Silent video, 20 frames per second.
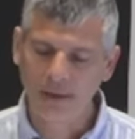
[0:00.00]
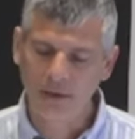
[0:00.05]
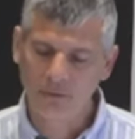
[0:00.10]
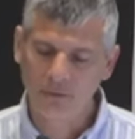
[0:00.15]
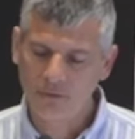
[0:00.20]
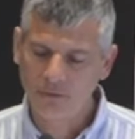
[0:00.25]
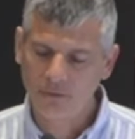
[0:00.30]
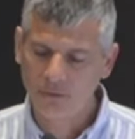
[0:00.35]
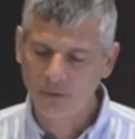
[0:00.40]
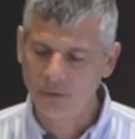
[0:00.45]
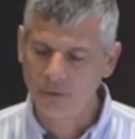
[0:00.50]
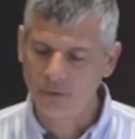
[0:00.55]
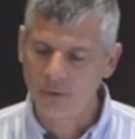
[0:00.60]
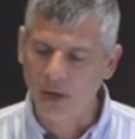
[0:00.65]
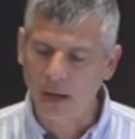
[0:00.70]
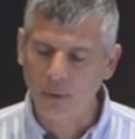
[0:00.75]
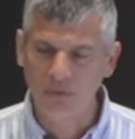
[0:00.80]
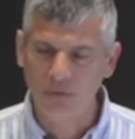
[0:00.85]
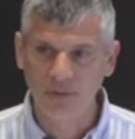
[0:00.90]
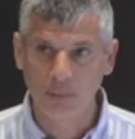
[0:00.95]
And
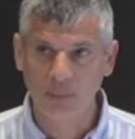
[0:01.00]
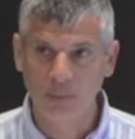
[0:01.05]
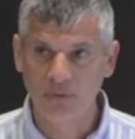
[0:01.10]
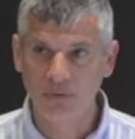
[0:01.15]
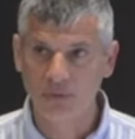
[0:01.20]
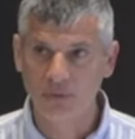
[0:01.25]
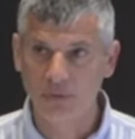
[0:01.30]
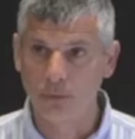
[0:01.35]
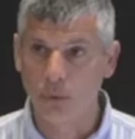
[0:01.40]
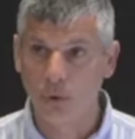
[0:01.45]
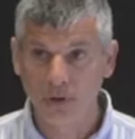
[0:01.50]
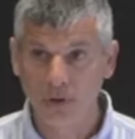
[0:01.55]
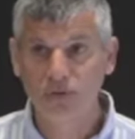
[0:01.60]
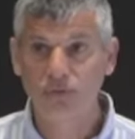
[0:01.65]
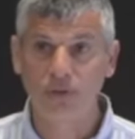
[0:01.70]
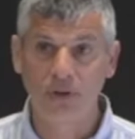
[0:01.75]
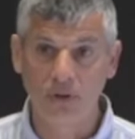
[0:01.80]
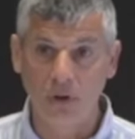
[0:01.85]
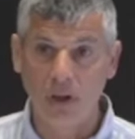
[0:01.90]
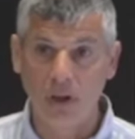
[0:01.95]
so I was able to
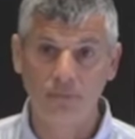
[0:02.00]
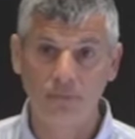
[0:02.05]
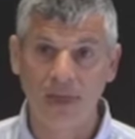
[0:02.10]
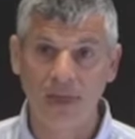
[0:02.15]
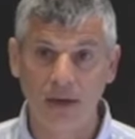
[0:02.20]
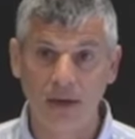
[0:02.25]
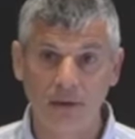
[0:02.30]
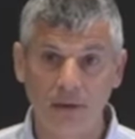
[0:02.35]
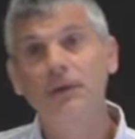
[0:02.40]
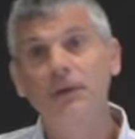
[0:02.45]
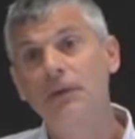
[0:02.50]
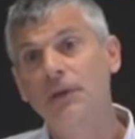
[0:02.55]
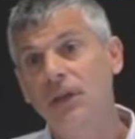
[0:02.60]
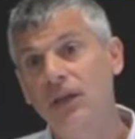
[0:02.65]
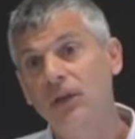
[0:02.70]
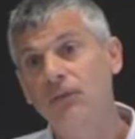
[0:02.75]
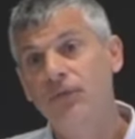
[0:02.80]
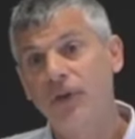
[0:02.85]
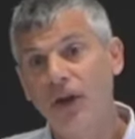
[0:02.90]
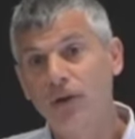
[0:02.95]
orchestrate all of that
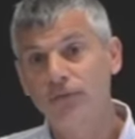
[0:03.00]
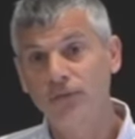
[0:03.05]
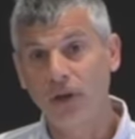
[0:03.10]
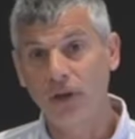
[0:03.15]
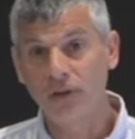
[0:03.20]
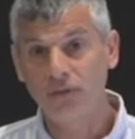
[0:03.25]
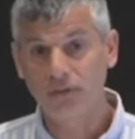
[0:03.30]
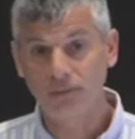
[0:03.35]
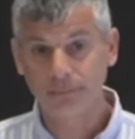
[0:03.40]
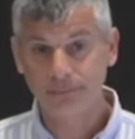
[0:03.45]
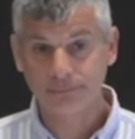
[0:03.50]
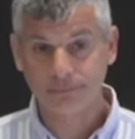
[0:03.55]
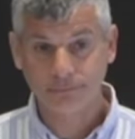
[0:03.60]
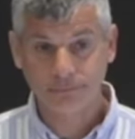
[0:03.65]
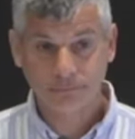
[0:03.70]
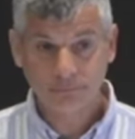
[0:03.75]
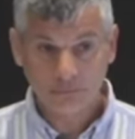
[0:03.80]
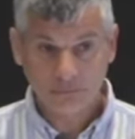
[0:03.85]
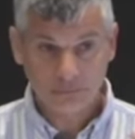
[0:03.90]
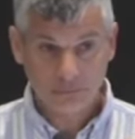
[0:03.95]
in Firefox,
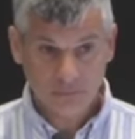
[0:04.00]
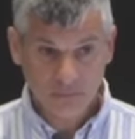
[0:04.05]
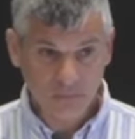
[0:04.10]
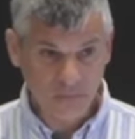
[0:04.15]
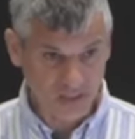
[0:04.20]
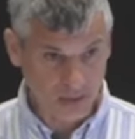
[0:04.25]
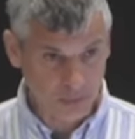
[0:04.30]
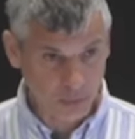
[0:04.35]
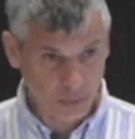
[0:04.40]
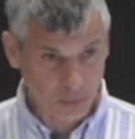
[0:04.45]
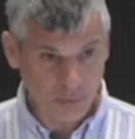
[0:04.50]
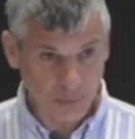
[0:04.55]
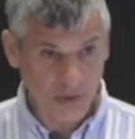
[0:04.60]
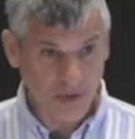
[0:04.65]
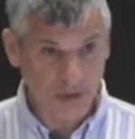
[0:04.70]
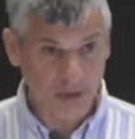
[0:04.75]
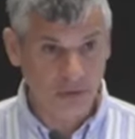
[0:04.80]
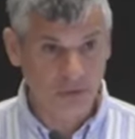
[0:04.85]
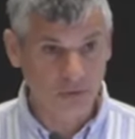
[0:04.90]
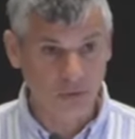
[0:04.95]
in
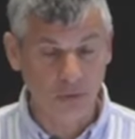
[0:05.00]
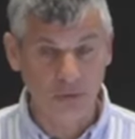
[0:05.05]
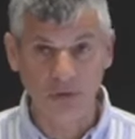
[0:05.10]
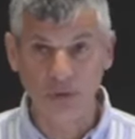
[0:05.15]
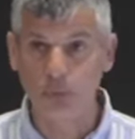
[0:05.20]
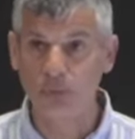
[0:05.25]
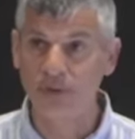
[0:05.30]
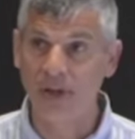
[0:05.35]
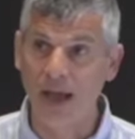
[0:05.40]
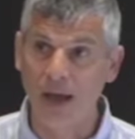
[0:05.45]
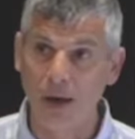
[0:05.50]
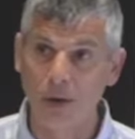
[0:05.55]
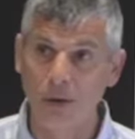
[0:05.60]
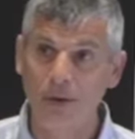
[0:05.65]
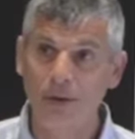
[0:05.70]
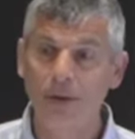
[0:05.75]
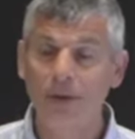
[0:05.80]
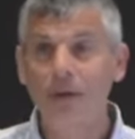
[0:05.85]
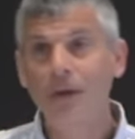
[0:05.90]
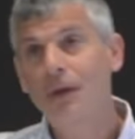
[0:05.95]
Grease Monkey. So you would
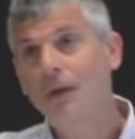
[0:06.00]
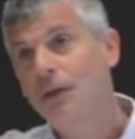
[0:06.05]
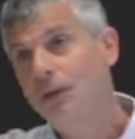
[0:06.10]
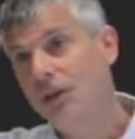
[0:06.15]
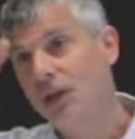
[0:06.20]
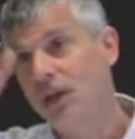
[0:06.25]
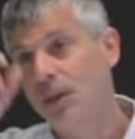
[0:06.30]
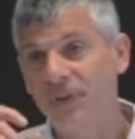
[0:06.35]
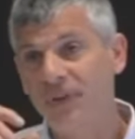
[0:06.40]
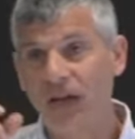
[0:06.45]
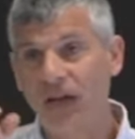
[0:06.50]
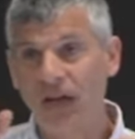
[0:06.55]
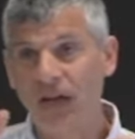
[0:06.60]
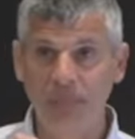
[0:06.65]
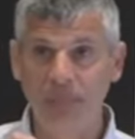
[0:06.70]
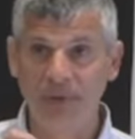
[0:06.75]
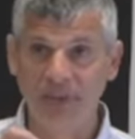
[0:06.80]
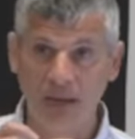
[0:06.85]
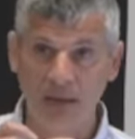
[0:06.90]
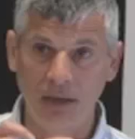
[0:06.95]
now look up the
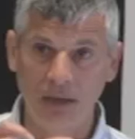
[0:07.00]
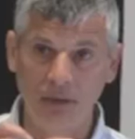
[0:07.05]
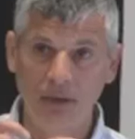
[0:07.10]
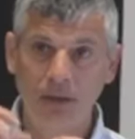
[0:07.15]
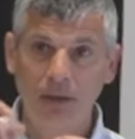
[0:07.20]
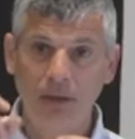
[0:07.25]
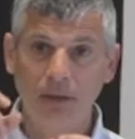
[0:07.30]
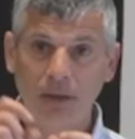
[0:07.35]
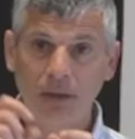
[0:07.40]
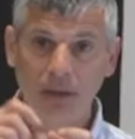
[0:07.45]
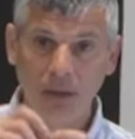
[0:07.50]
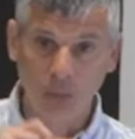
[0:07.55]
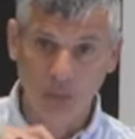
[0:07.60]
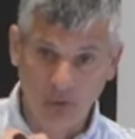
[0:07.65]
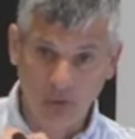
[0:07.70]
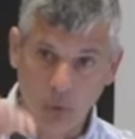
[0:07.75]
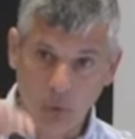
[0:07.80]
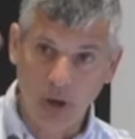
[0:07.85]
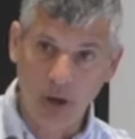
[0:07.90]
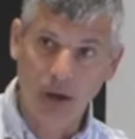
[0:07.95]
ISBN,
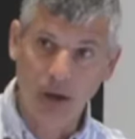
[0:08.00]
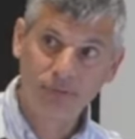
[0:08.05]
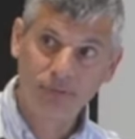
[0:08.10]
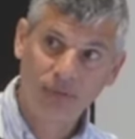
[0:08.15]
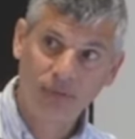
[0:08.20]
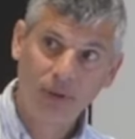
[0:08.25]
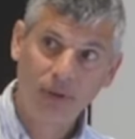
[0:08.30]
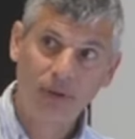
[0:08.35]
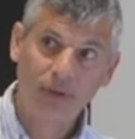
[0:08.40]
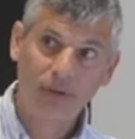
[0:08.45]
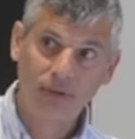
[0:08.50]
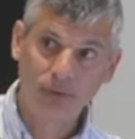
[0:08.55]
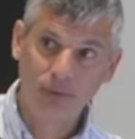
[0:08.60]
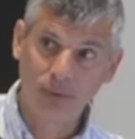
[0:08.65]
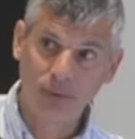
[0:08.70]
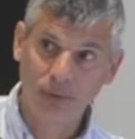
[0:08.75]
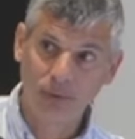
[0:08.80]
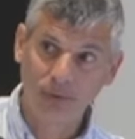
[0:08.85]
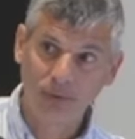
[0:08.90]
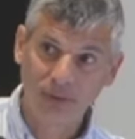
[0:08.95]
it would go off
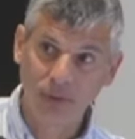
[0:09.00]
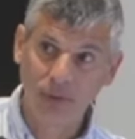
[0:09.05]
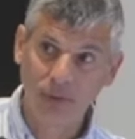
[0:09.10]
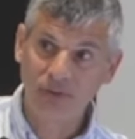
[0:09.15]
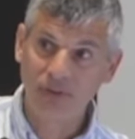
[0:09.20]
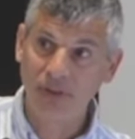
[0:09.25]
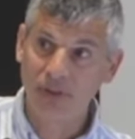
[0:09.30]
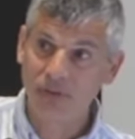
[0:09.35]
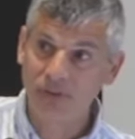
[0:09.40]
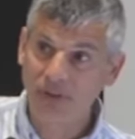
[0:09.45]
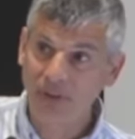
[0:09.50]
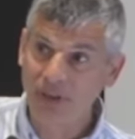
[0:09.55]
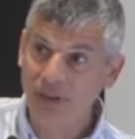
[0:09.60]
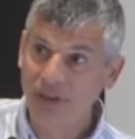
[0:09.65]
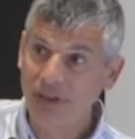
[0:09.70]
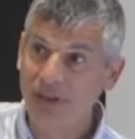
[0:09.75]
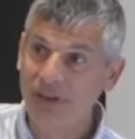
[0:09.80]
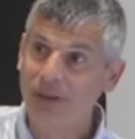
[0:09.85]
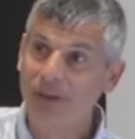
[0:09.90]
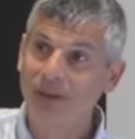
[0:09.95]
to the
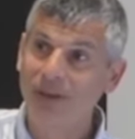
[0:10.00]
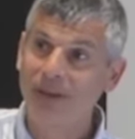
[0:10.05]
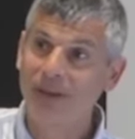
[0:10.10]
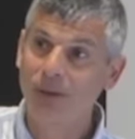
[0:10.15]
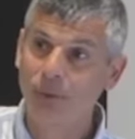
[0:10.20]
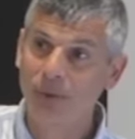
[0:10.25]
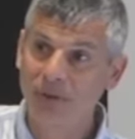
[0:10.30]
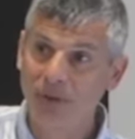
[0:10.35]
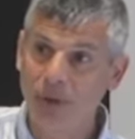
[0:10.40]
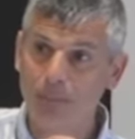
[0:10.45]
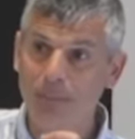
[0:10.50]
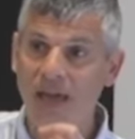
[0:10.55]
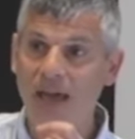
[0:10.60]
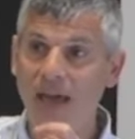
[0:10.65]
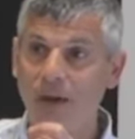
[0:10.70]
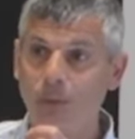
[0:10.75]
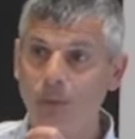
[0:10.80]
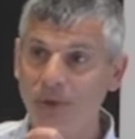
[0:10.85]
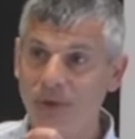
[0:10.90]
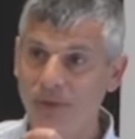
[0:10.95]
OCLC, it would come
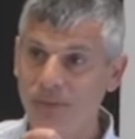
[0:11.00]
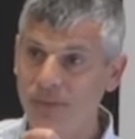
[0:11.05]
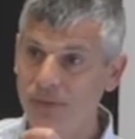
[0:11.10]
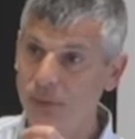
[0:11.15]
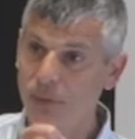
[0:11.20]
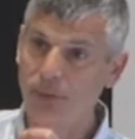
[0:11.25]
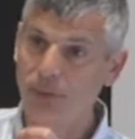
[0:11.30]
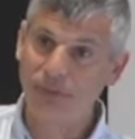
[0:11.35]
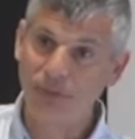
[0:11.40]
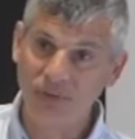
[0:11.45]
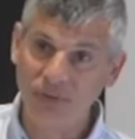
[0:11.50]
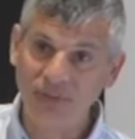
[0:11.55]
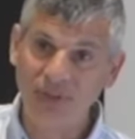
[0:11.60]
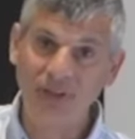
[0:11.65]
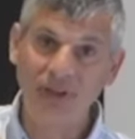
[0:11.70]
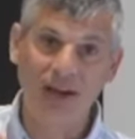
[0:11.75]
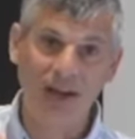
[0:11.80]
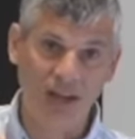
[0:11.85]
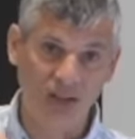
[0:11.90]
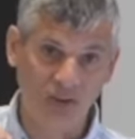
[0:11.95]
back with the
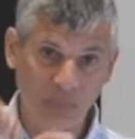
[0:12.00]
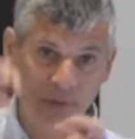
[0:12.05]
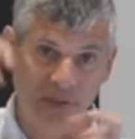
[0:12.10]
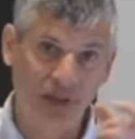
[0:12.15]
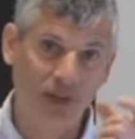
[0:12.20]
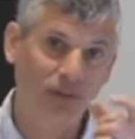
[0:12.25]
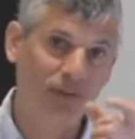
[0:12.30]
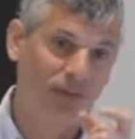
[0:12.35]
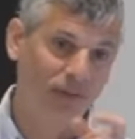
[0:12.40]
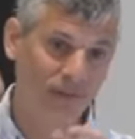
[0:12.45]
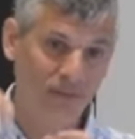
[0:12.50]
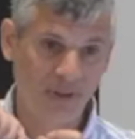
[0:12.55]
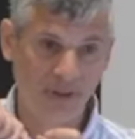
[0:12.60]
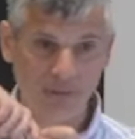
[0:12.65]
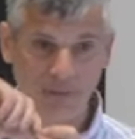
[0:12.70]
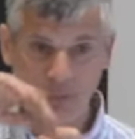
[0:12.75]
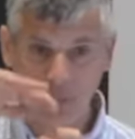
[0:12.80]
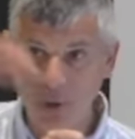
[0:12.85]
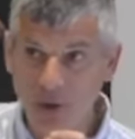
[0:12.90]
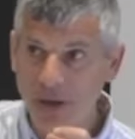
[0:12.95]
13 ISBNs
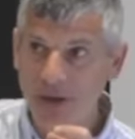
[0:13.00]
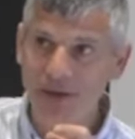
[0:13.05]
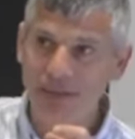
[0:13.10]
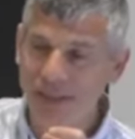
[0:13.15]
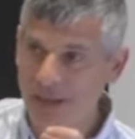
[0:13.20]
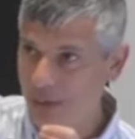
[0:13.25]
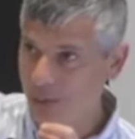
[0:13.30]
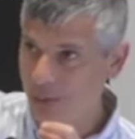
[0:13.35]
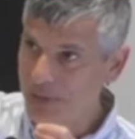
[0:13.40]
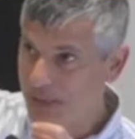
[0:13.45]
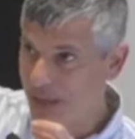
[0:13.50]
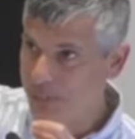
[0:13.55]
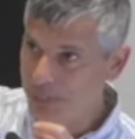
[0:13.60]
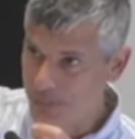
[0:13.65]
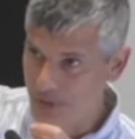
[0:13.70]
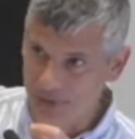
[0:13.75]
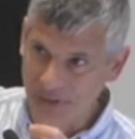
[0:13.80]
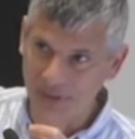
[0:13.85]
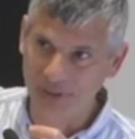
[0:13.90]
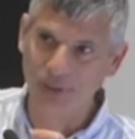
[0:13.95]
instead of the one, and then it would
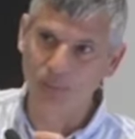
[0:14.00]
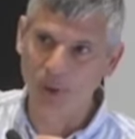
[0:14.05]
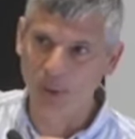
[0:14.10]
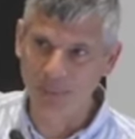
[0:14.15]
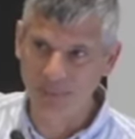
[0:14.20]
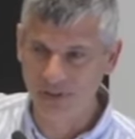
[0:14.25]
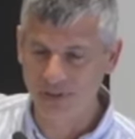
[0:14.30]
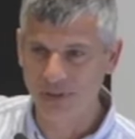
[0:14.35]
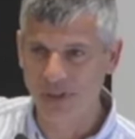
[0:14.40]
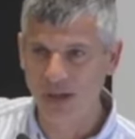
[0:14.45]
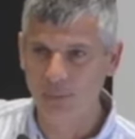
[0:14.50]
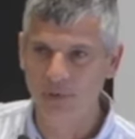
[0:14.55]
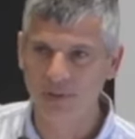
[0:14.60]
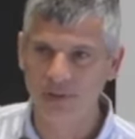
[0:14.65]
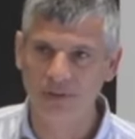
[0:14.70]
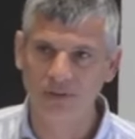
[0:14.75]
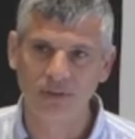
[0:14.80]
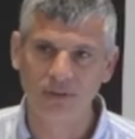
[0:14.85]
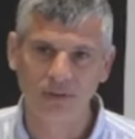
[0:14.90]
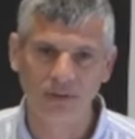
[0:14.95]
keep looking them up in the
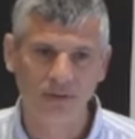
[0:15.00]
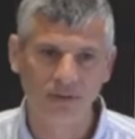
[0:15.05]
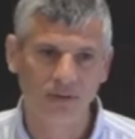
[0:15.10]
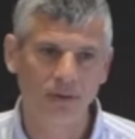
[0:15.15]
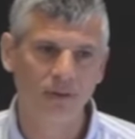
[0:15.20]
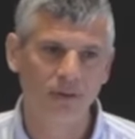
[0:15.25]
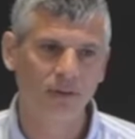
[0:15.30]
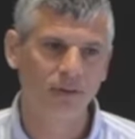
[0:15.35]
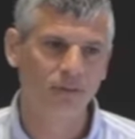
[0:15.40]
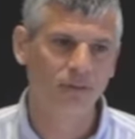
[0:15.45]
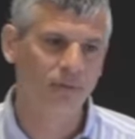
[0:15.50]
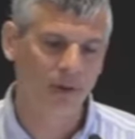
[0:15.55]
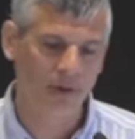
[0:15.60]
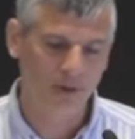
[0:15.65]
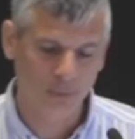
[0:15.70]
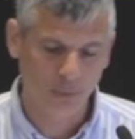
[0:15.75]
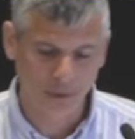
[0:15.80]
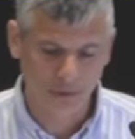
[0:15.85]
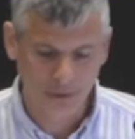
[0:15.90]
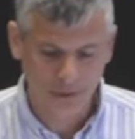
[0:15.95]
library until it did or didn't
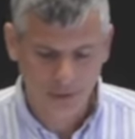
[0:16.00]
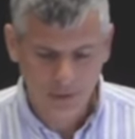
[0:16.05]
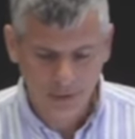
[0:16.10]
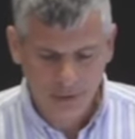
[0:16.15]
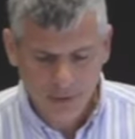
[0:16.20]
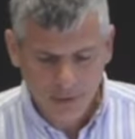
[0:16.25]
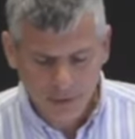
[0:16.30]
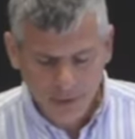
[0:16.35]
find one.